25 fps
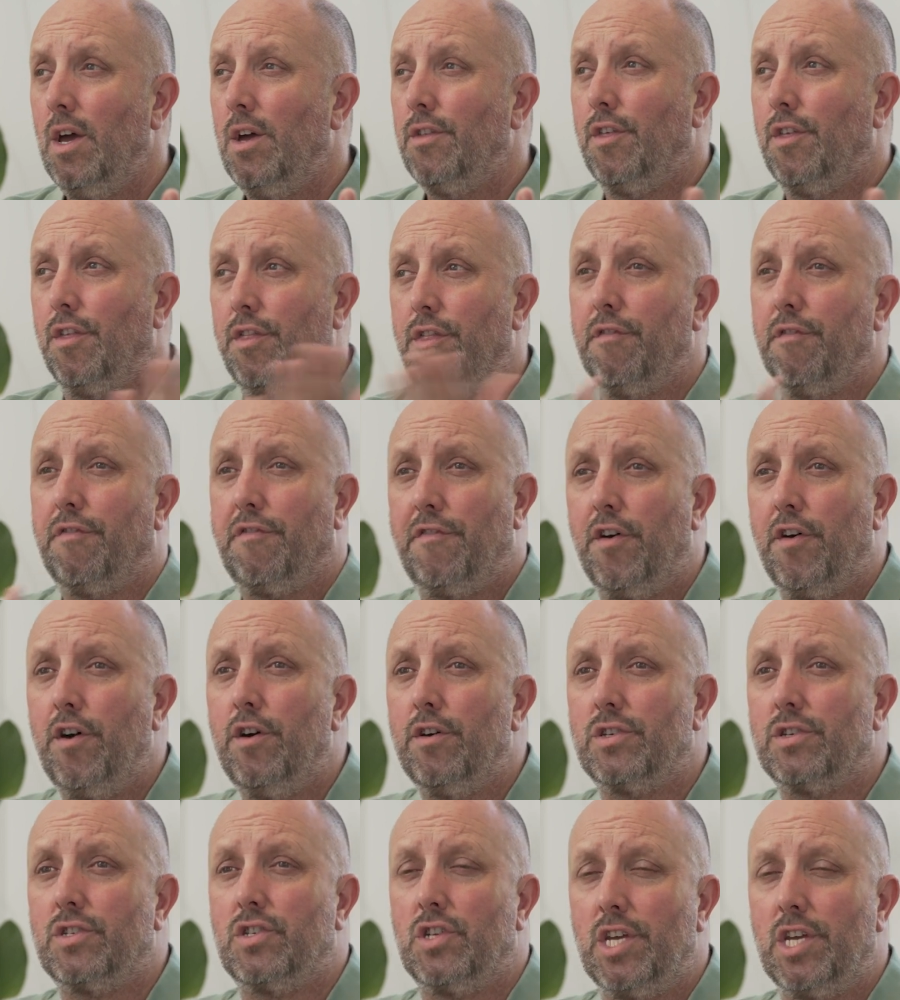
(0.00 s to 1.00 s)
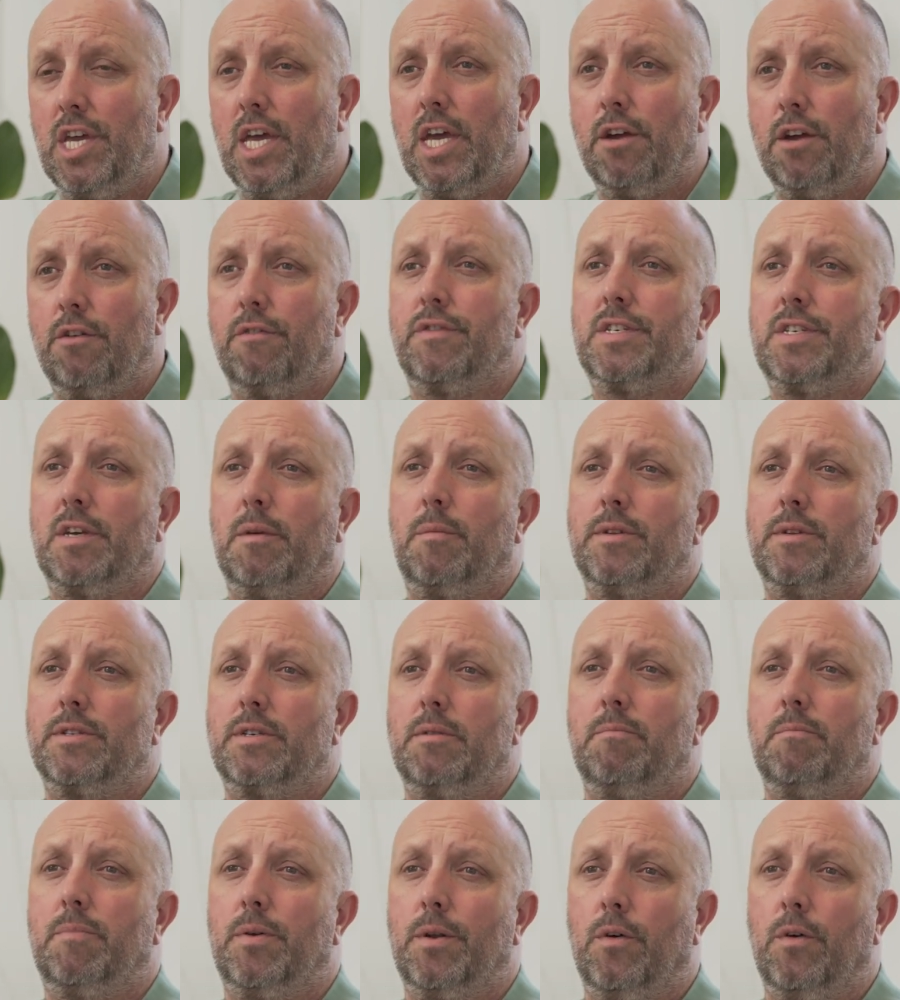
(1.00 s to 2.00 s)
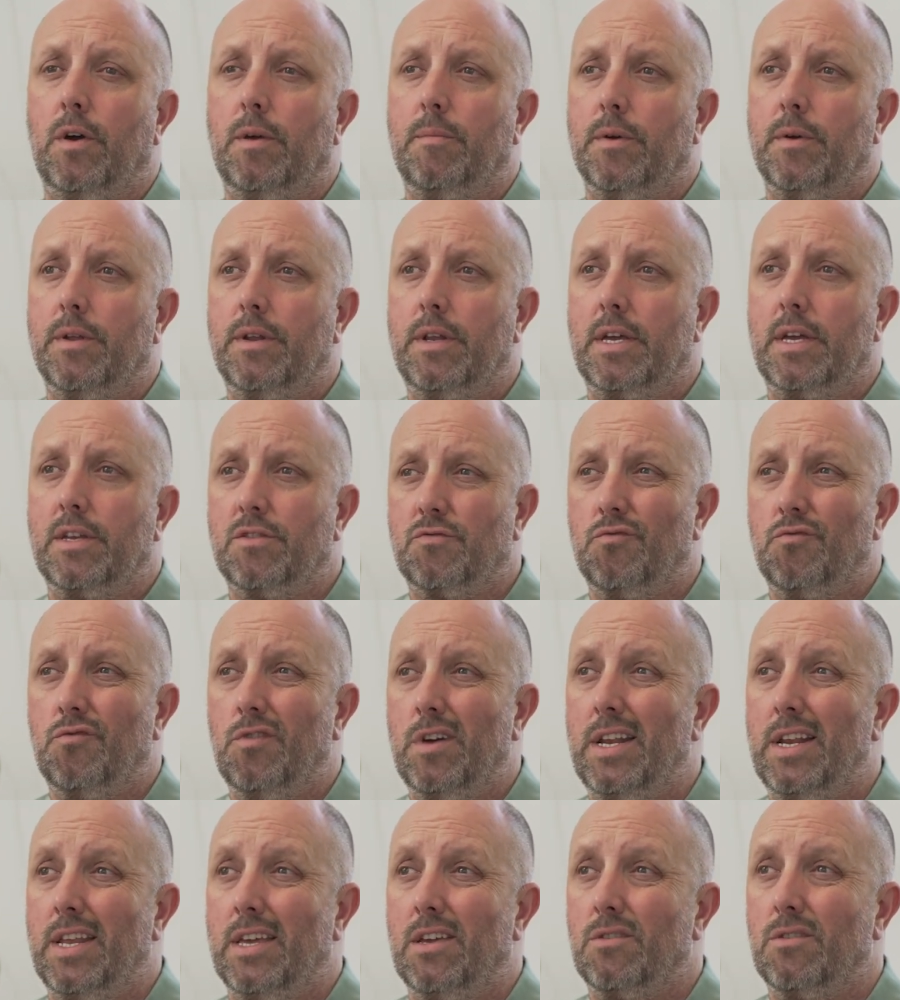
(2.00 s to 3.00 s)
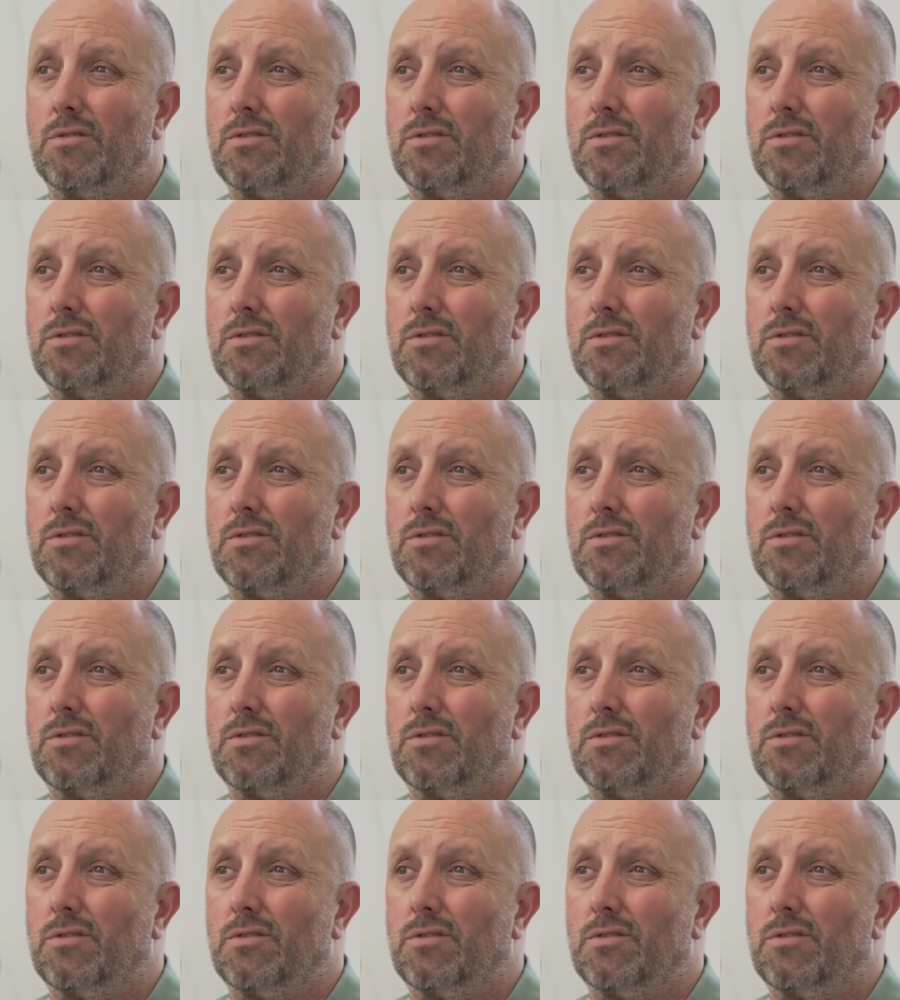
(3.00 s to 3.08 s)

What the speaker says: that the first year of someone's employment is really,